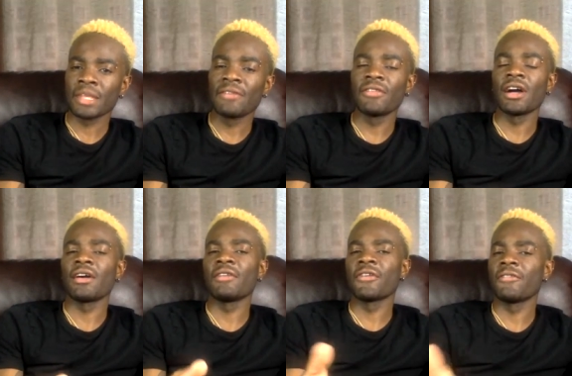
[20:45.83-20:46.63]
if you
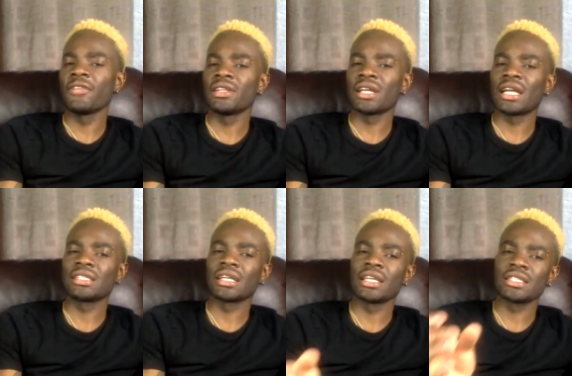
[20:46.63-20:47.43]
have if you're feeding a
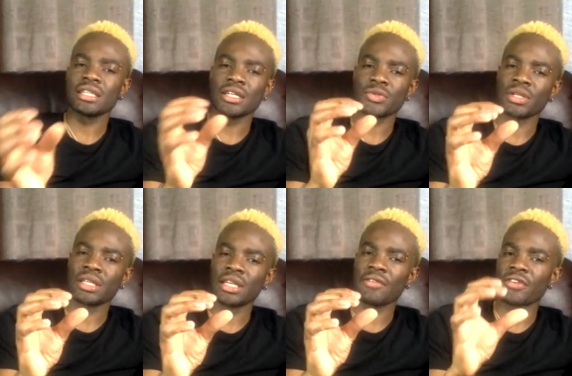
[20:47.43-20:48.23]
lot of kids. Because with the
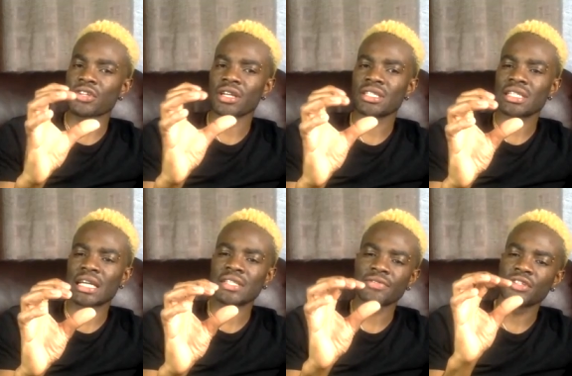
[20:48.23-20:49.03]
kingfish or the
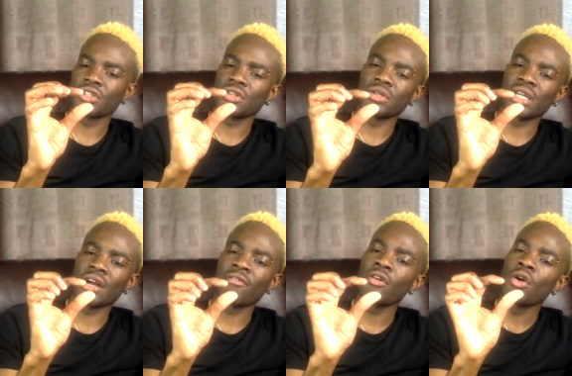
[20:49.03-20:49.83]
sliced fish, you only
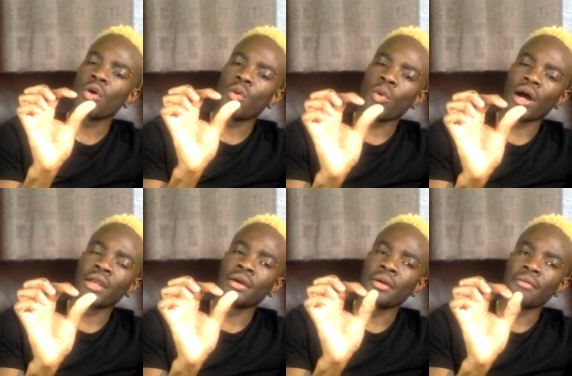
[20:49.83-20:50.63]
have
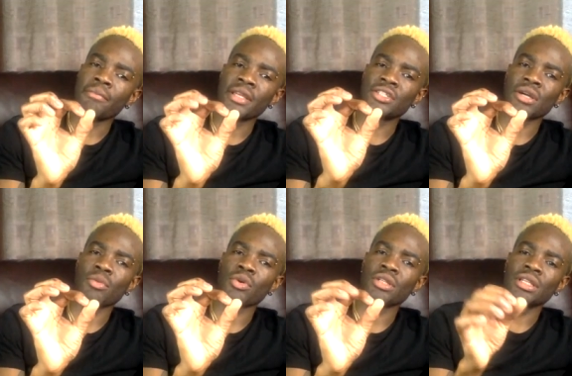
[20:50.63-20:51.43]
one major
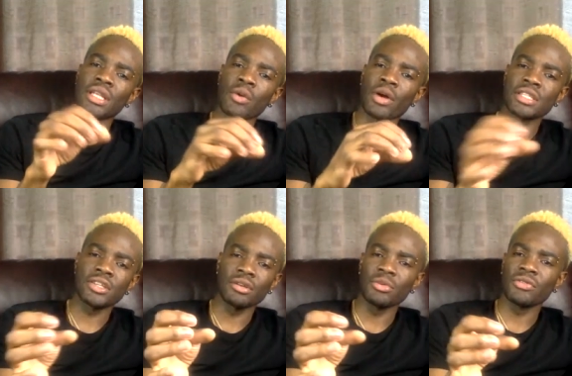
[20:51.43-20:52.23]
bone in there. Once
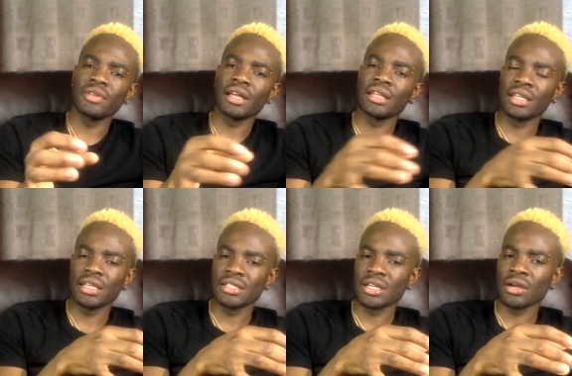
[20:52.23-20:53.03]
you remove that, the
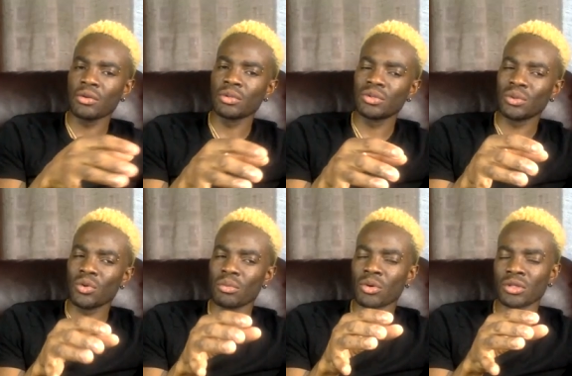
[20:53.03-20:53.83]
kids are good to
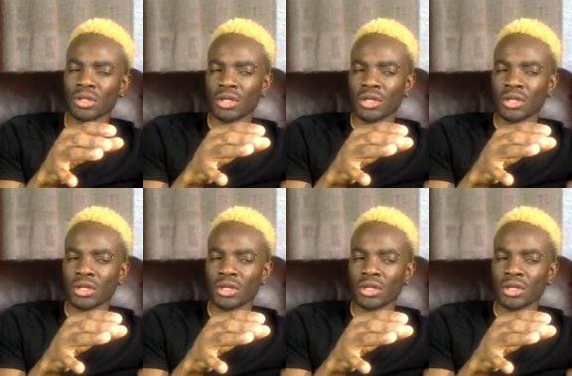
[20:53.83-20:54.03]
go. But